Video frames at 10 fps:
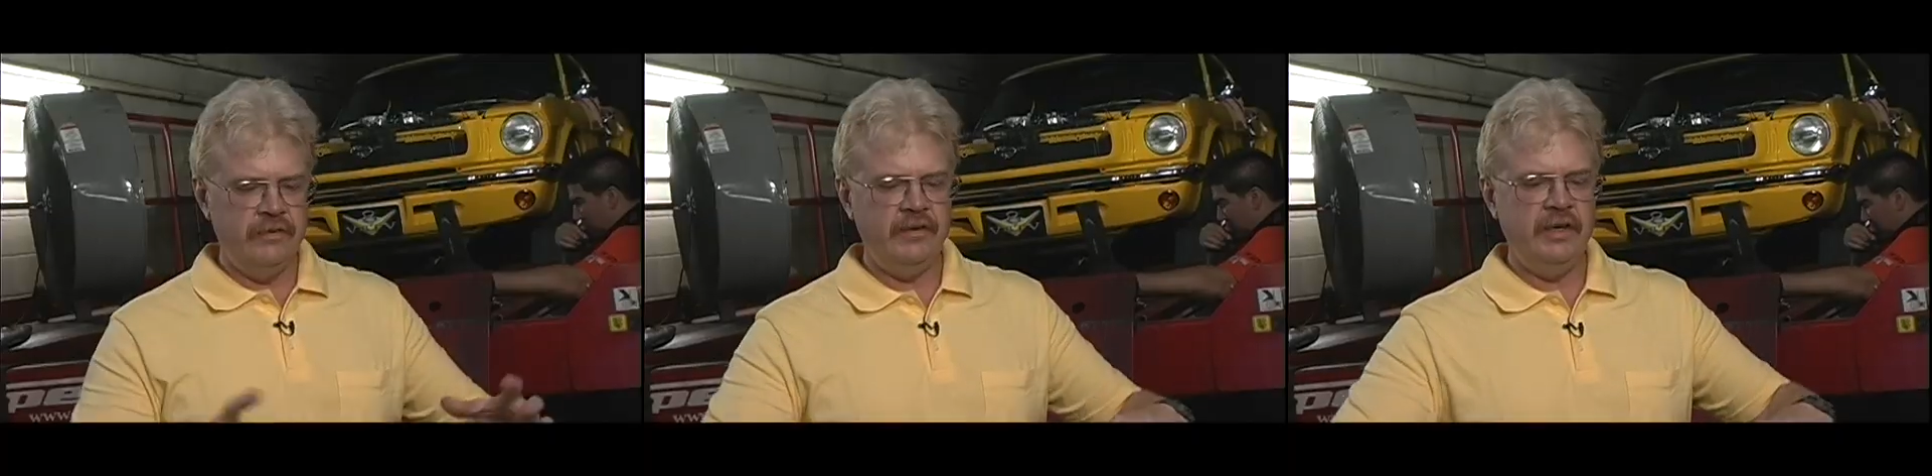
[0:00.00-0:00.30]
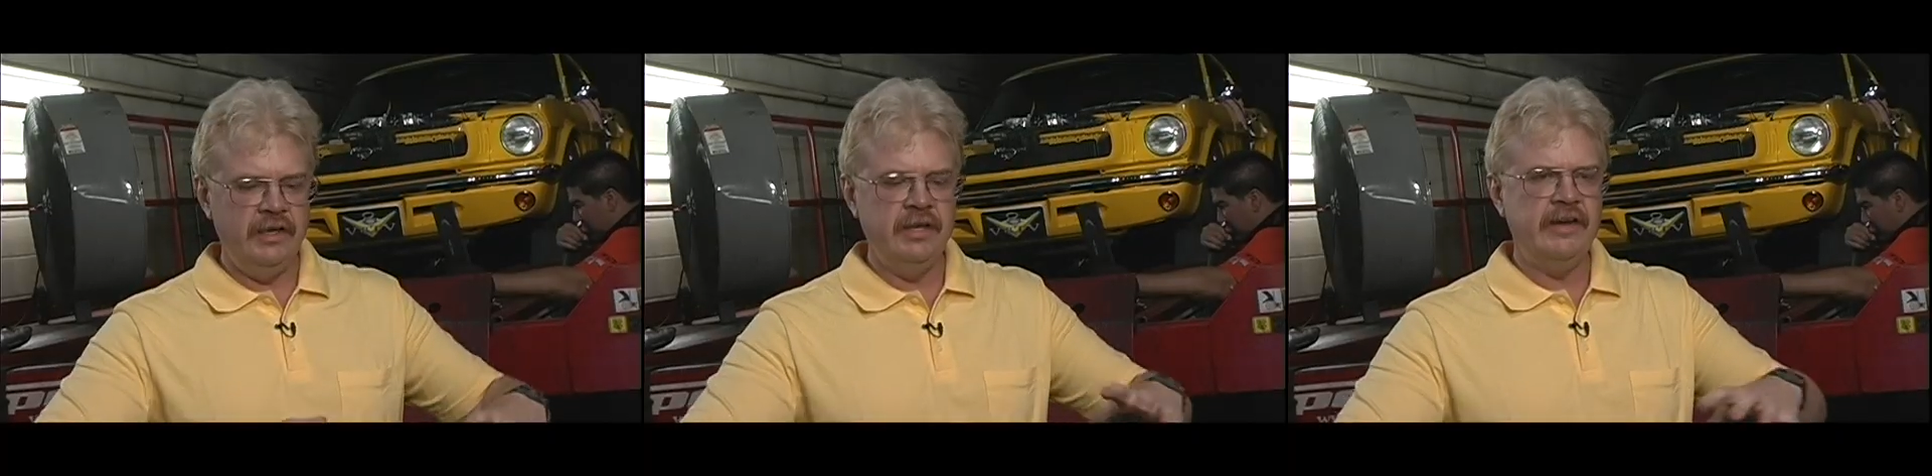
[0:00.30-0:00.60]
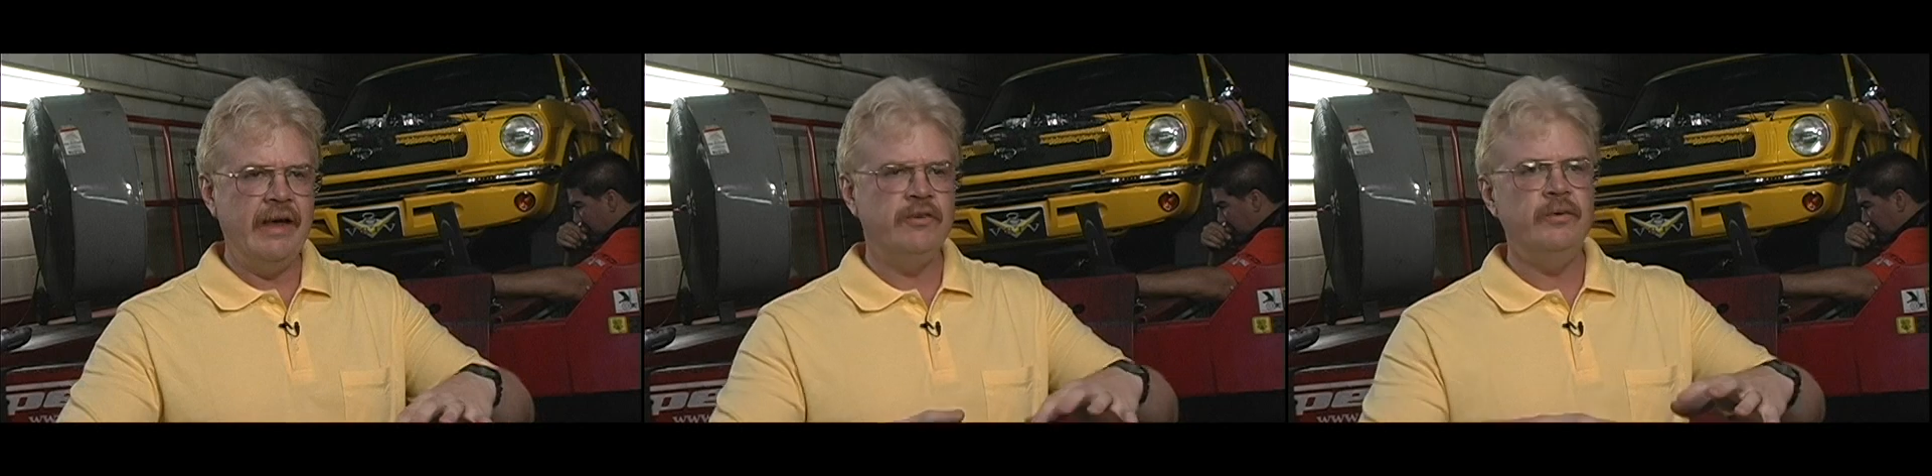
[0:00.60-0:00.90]
take and you get
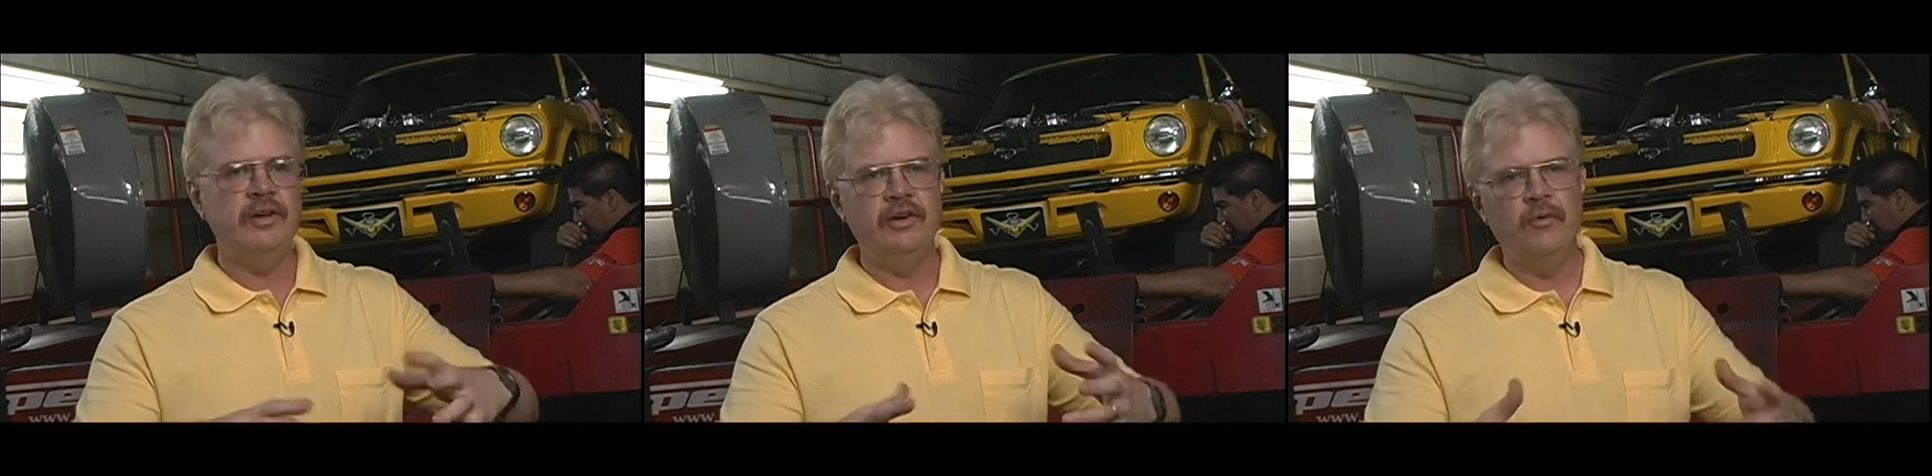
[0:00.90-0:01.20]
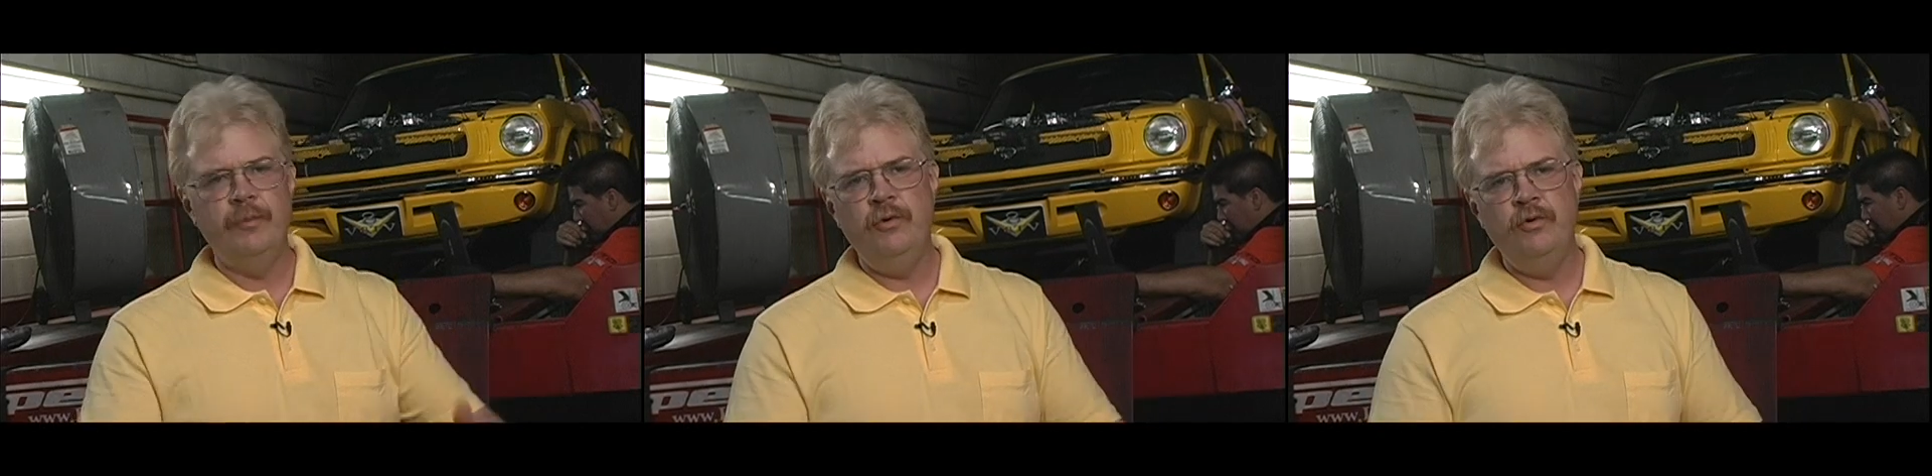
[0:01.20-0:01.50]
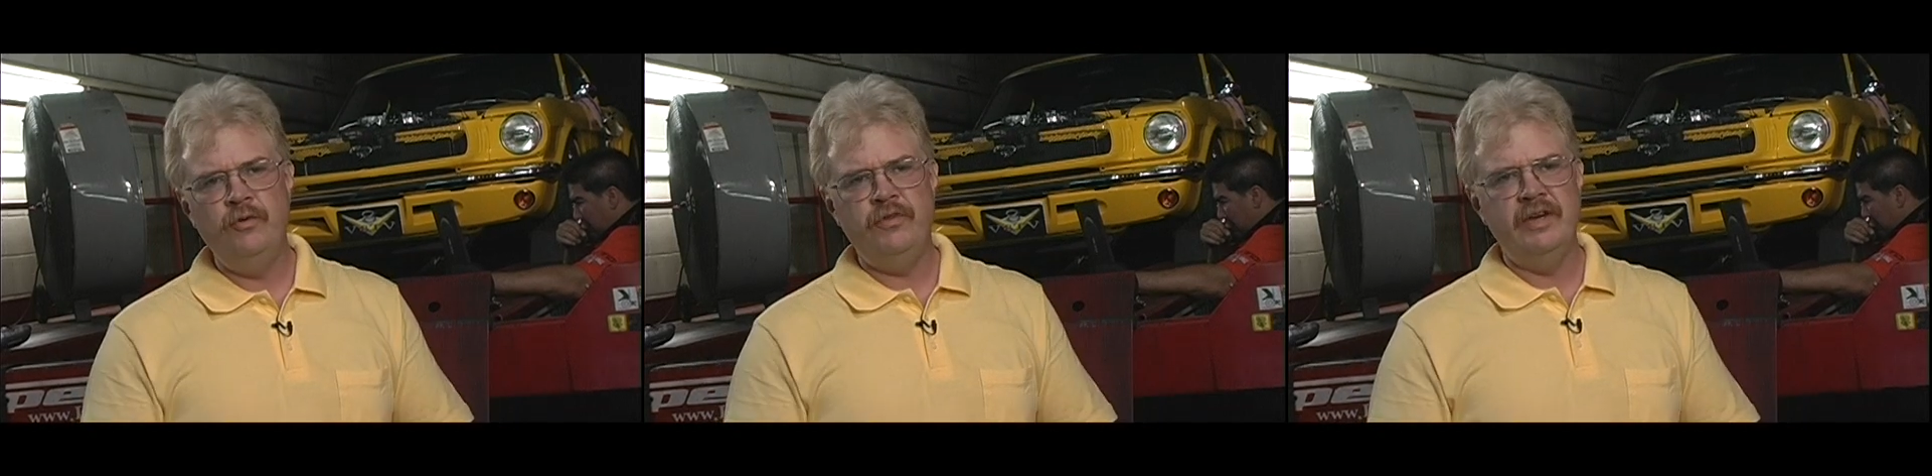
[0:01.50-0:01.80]
down to it and you remove the